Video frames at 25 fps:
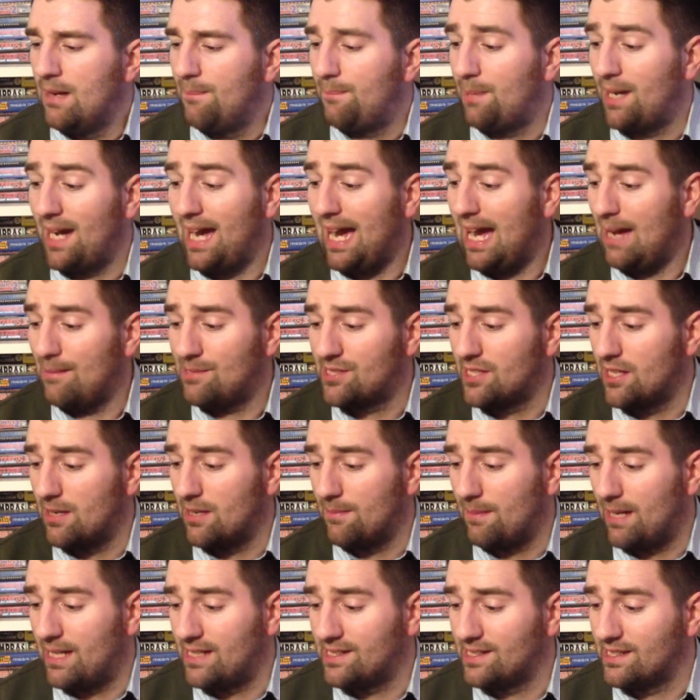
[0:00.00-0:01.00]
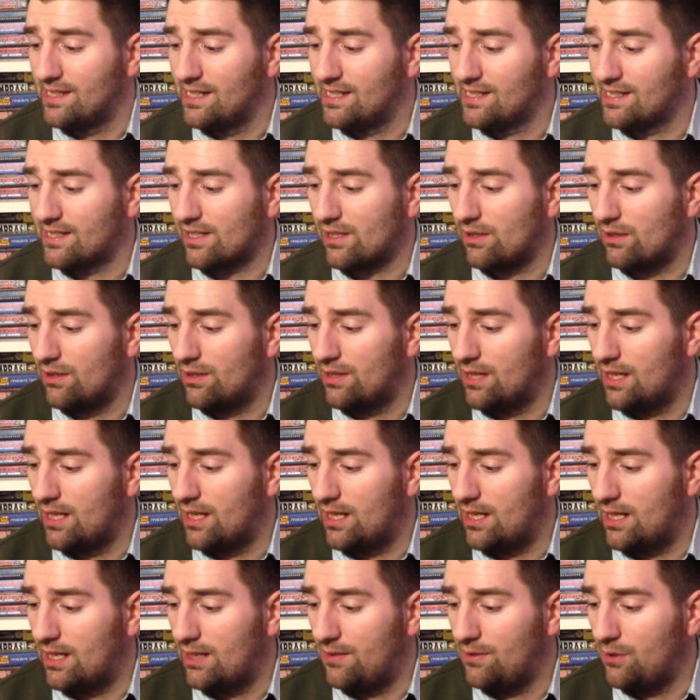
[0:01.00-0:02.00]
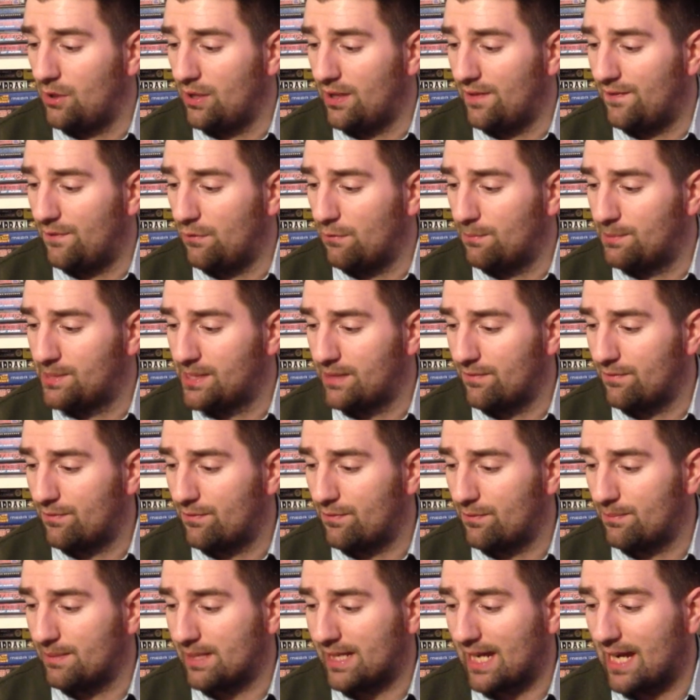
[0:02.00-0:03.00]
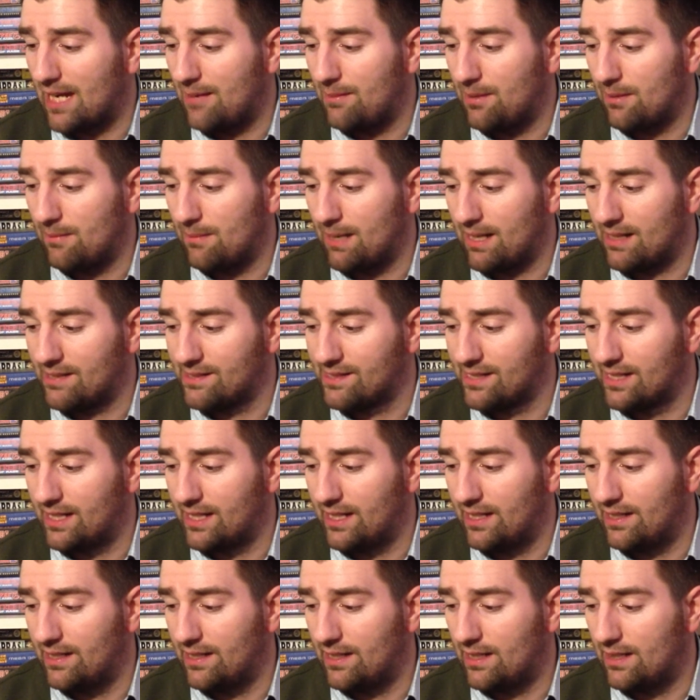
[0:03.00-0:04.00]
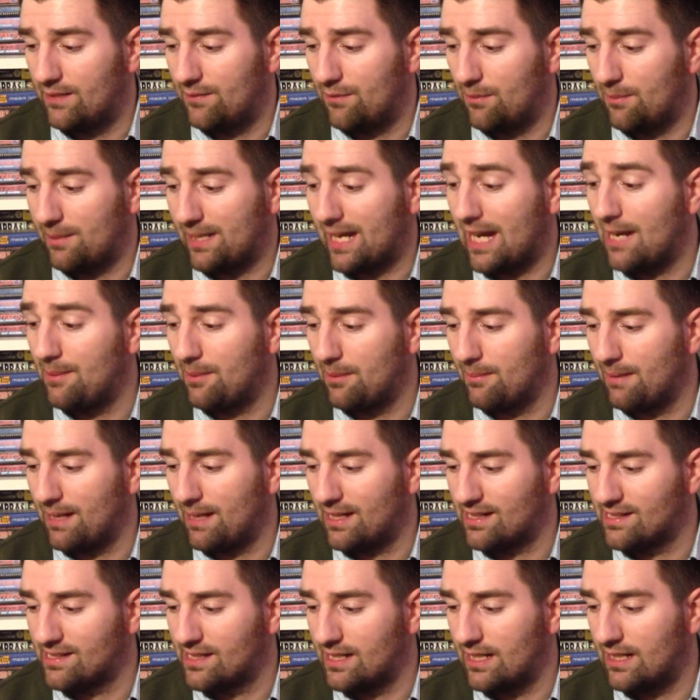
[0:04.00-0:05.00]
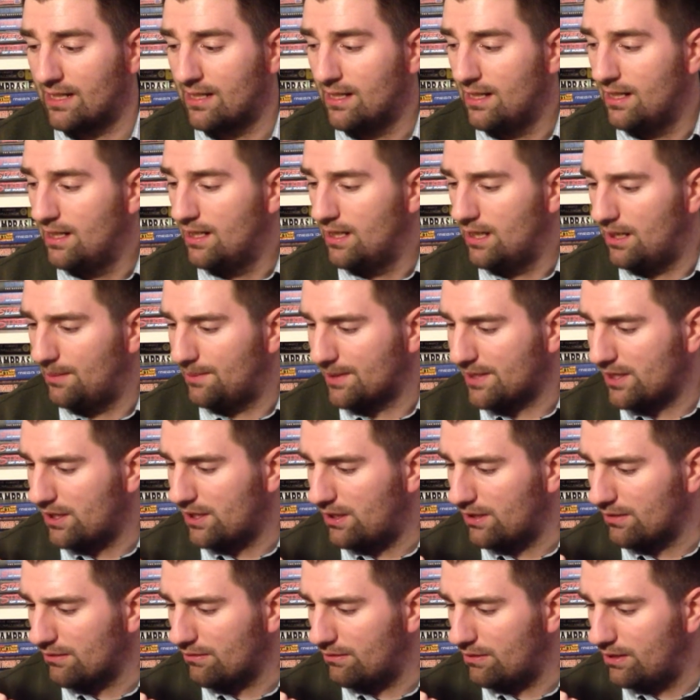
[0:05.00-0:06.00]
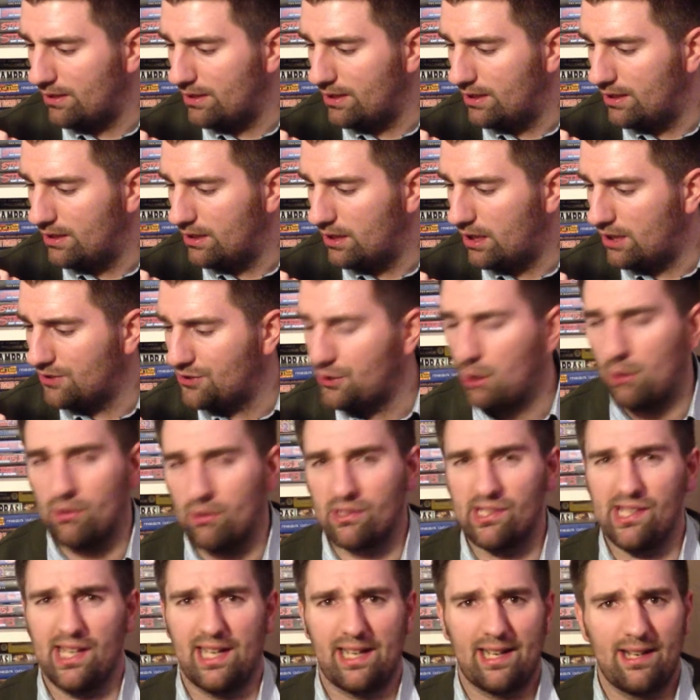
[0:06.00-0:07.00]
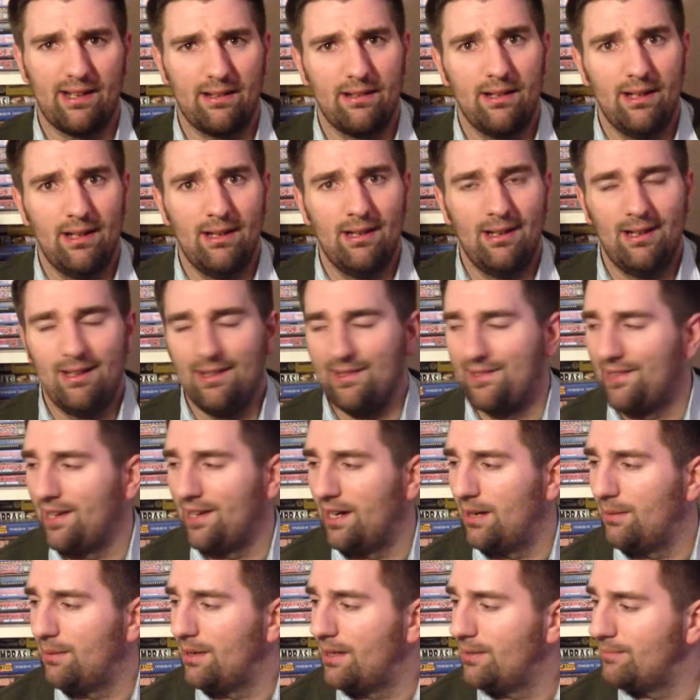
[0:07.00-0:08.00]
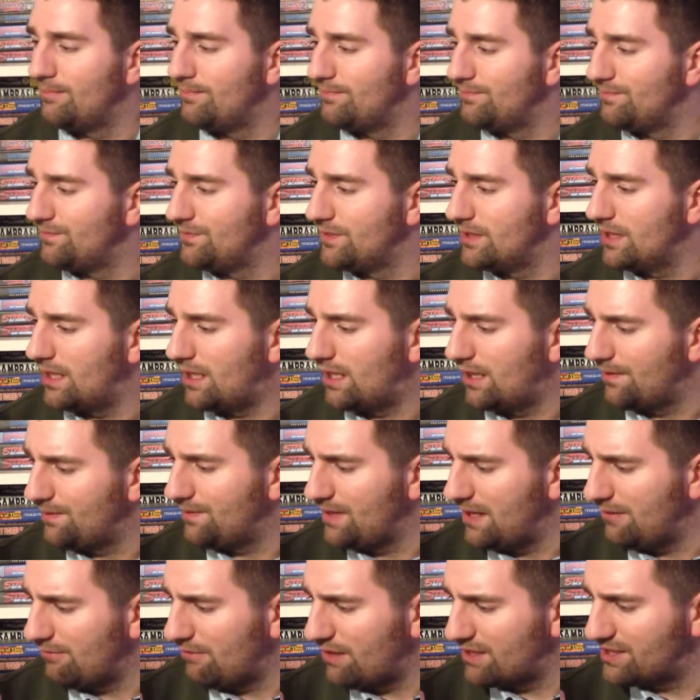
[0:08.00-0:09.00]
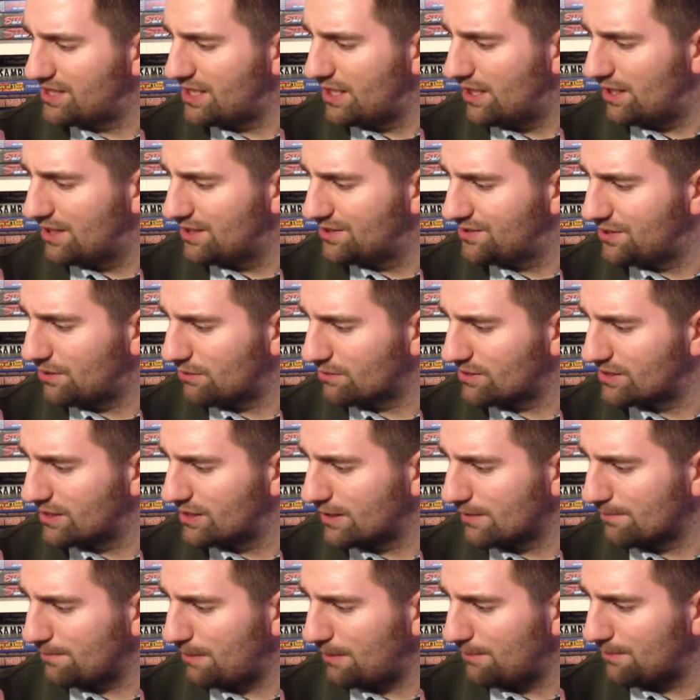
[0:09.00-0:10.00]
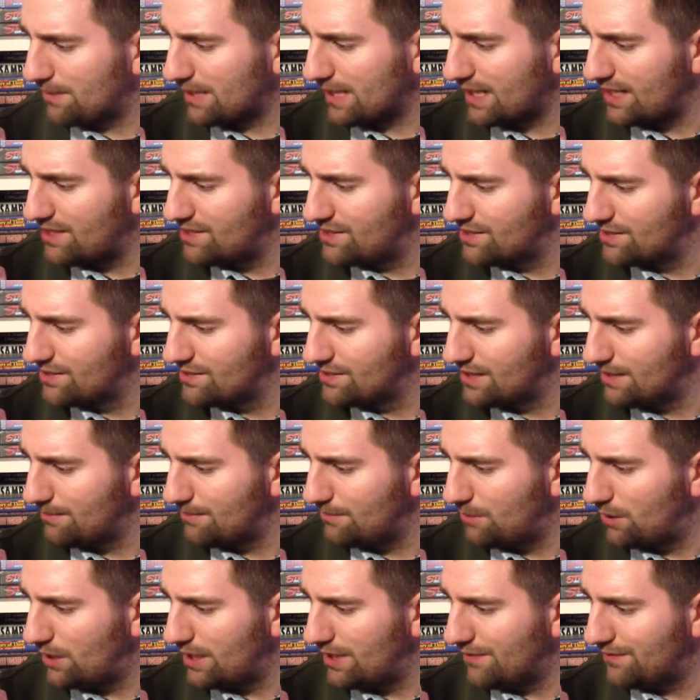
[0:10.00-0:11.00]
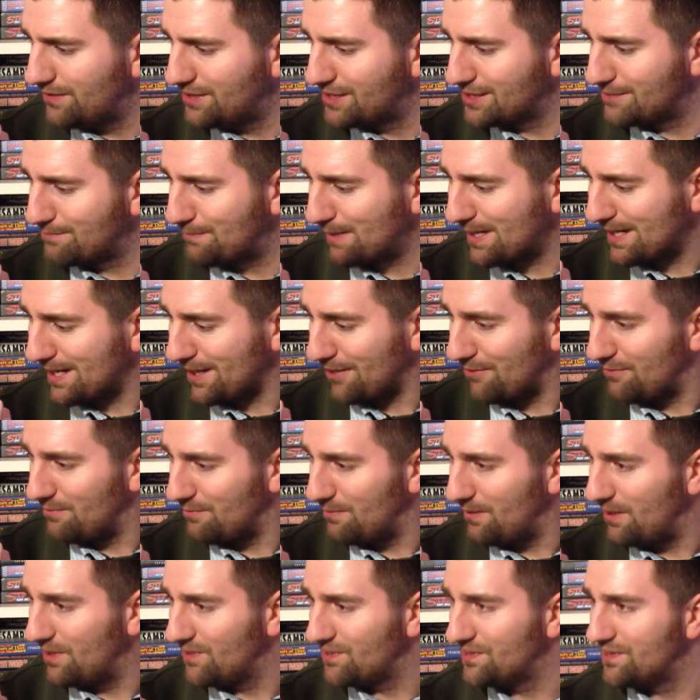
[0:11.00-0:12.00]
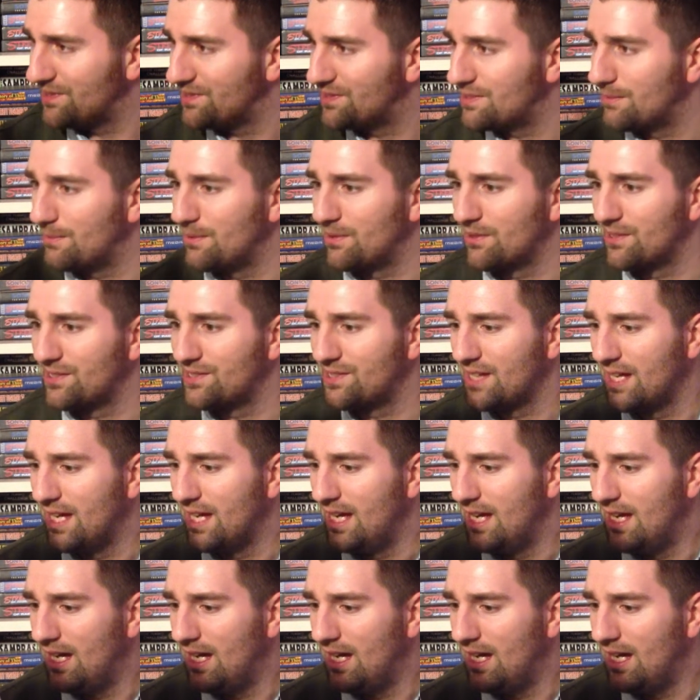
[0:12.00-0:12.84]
But absolutely amazing. This has gotten 94% from the gaming magazine. I can't quite Toxic. So I've never actually heard of Toxic publications. That might even just be Codemasters, to be honest.